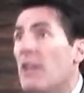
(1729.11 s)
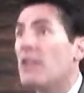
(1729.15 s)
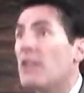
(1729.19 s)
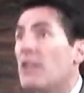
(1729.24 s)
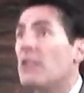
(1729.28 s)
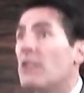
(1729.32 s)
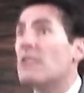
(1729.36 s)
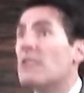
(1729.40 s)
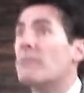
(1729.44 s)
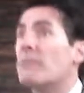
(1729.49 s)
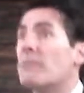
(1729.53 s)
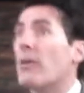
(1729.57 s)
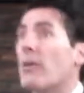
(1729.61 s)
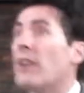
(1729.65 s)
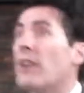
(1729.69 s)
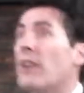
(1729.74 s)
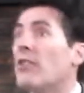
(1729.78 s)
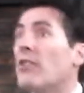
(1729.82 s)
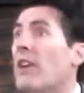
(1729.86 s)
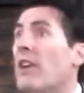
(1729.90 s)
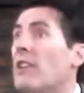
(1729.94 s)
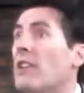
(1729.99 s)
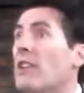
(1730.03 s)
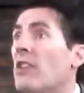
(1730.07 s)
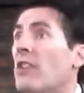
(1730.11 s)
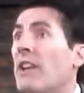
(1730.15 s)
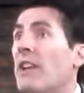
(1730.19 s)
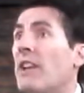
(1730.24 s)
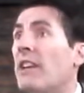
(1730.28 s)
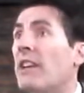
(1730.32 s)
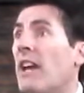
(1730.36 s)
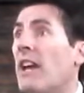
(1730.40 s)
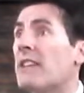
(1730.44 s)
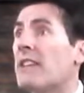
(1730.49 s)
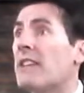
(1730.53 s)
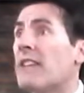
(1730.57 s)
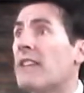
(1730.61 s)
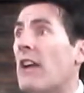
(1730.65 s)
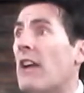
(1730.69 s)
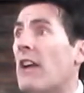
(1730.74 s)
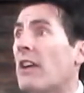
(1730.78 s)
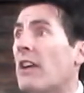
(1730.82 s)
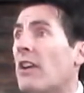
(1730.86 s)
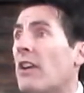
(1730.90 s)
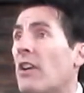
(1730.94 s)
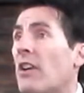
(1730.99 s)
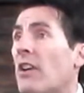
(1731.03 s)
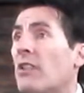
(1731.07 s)
You sprain your ankle on the ice out
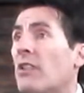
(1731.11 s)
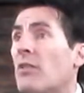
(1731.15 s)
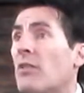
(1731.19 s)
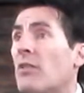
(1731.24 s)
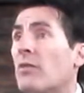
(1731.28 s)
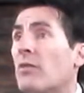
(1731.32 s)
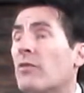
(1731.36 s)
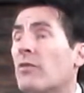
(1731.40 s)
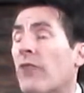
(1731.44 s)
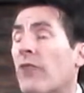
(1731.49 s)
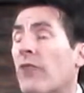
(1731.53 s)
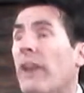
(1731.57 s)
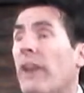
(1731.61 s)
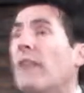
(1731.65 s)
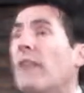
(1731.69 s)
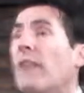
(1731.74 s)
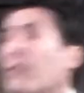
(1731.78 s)
here and you're training